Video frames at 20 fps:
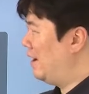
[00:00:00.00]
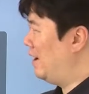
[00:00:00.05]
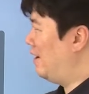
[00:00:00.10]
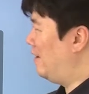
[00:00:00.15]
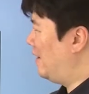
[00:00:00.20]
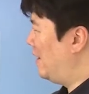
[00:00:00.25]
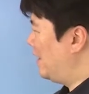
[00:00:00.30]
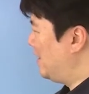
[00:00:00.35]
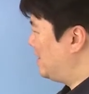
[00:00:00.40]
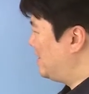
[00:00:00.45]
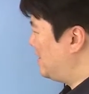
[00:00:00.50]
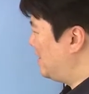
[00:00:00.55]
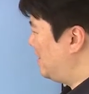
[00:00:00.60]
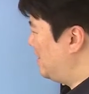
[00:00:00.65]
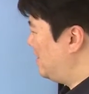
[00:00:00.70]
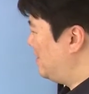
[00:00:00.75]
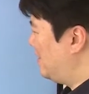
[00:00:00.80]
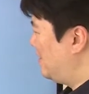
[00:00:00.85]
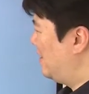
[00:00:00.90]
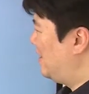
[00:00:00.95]
All right,
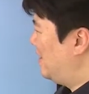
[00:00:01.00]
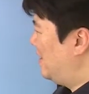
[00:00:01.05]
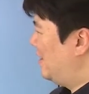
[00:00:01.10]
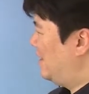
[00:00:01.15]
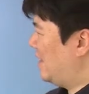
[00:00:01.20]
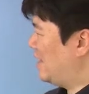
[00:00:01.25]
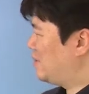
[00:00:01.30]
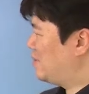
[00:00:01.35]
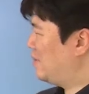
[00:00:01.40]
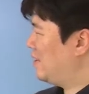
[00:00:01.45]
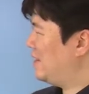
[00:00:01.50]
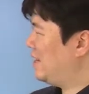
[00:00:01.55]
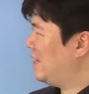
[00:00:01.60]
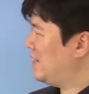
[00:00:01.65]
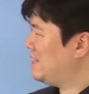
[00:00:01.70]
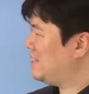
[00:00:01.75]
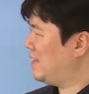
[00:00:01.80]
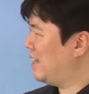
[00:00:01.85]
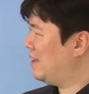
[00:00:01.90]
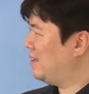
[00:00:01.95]
so that's what it
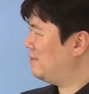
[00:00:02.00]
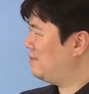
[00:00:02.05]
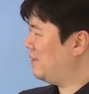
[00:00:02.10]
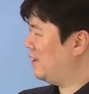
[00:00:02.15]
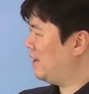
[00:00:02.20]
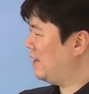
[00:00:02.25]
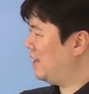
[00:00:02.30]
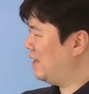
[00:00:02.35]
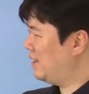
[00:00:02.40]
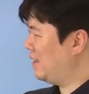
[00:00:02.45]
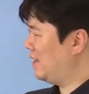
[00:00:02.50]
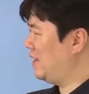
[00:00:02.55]
is. And finally,